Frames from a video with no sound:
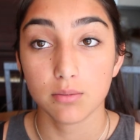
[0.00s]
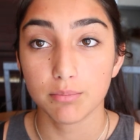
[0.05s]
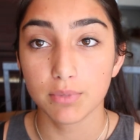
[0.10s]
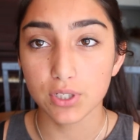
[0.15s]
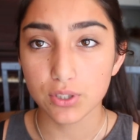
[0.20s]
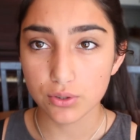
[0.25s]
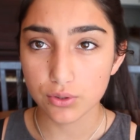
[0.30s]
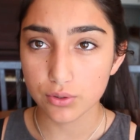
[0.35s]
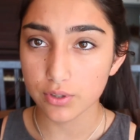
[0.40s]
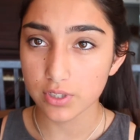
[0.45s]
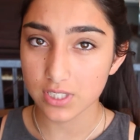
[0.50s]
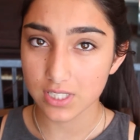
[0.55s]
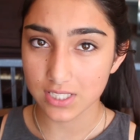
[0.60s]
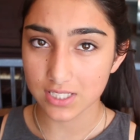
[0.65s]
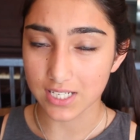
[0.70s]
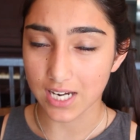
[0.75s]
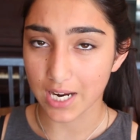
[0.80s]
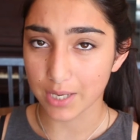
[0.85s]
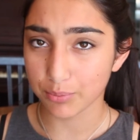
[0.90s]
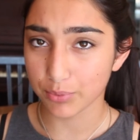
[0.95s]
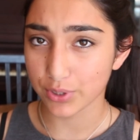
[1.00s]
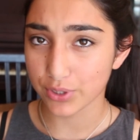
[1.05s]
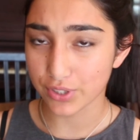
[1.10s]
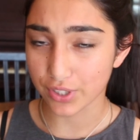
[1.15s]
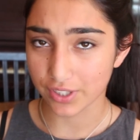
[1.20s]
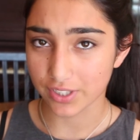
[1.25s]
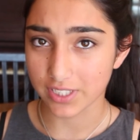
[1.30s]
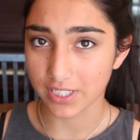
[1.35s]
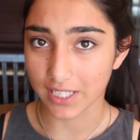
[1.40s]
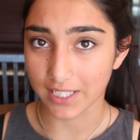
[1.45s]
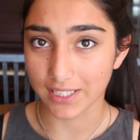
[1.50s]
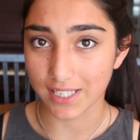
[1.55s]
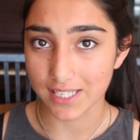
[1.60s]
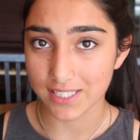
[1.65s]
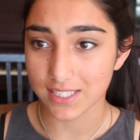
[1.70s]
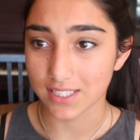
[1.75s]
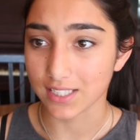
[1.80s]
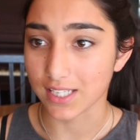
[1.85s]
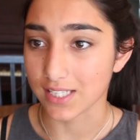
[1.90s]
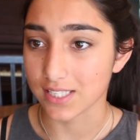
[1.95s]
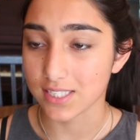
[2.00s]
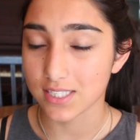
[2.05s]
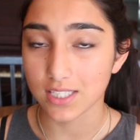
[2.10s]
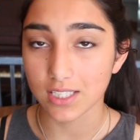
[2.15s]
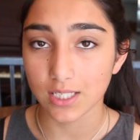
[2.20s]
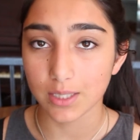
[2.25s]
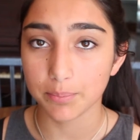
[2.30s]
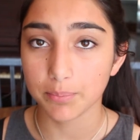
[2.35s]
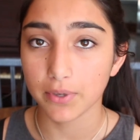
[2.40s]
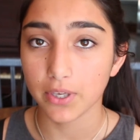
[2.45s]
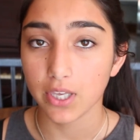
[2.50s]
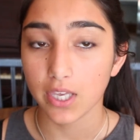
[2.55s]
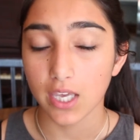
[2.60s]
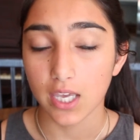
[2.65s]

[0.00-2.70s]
Middle school is the time where you start to get less and less sleep,